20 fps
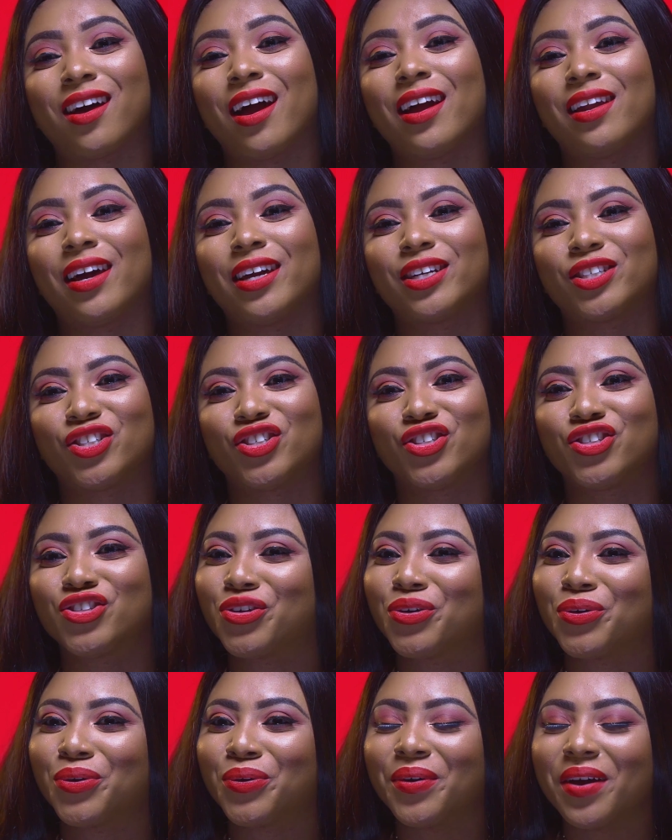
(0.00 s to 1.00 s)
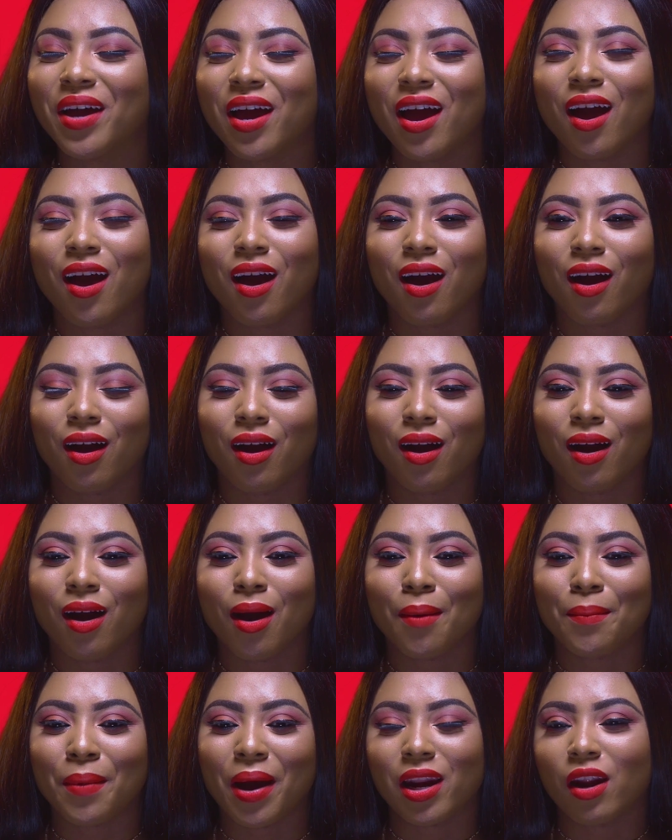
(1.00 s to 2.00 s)
that I like to do.
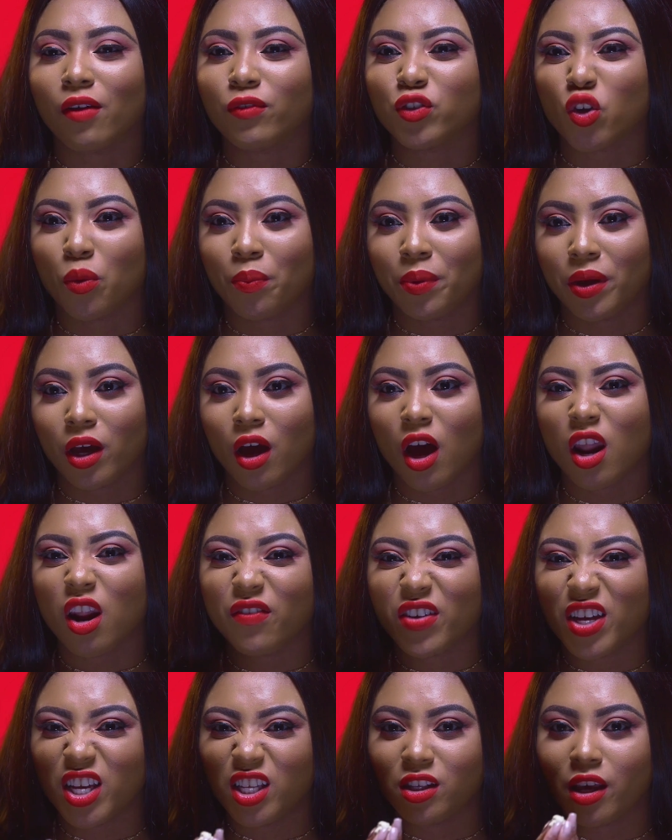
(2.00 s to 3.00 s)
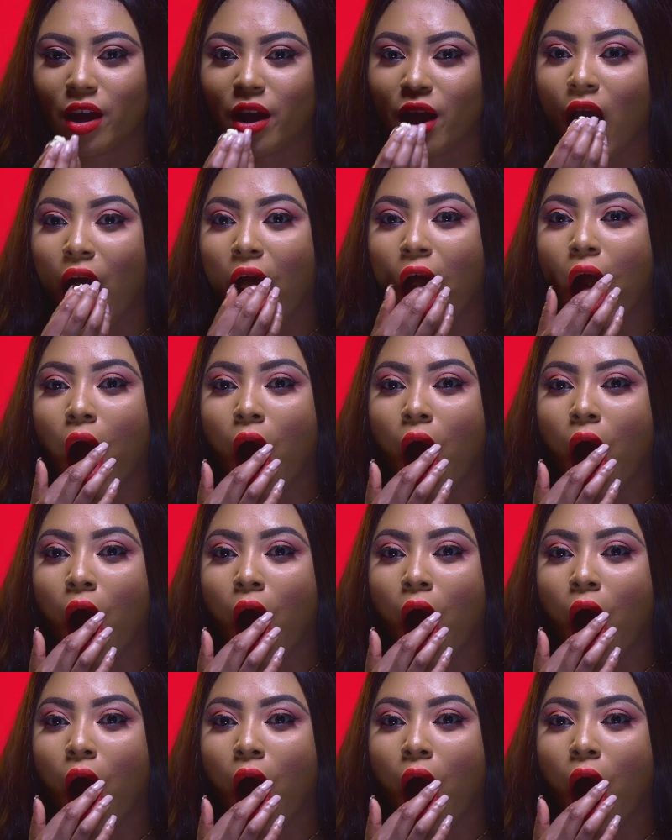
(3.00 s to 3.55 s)
I love shopping, I love eating.